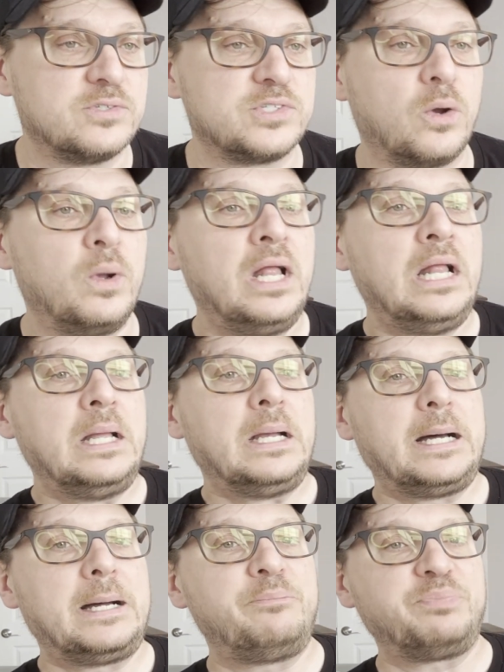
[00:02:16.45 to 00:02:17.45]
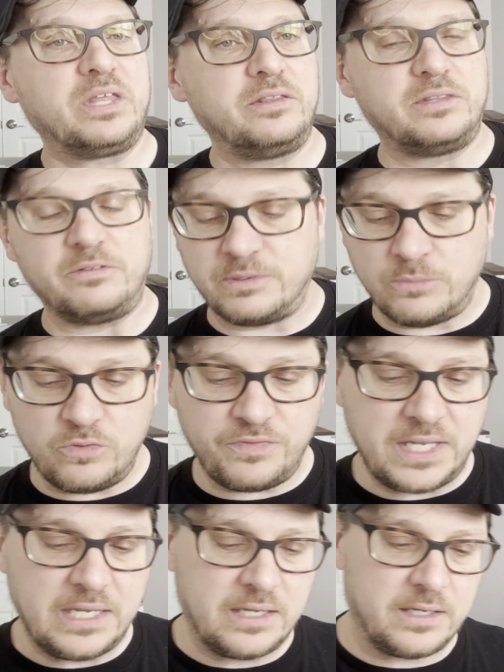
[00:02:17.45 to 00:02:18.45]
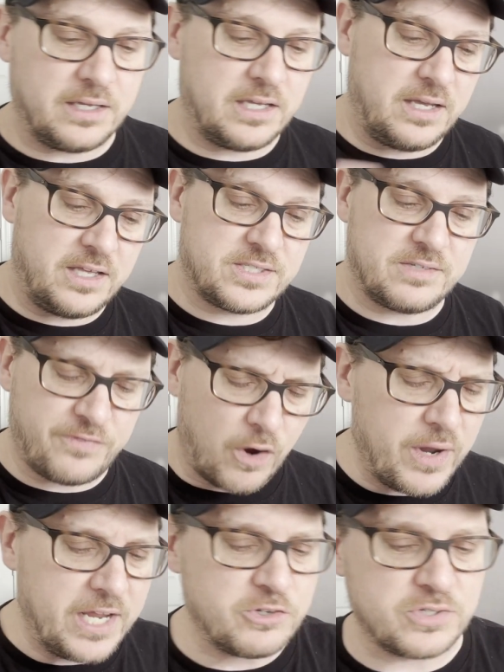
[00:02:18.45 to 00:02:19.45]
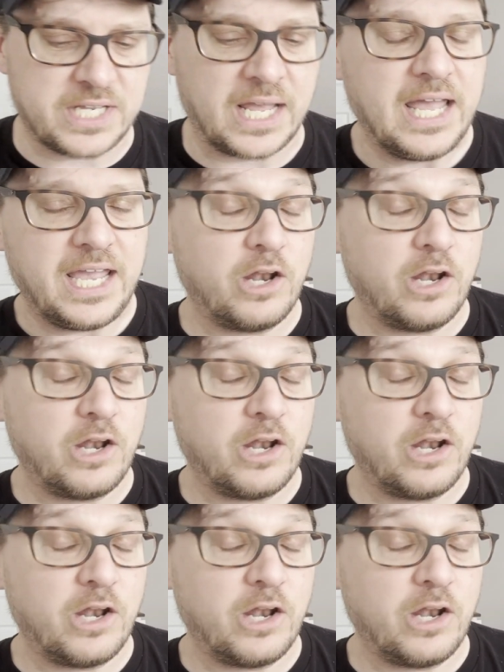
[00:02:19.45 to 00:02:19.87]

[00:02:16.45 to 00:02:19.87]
So the movie, it's very interesting.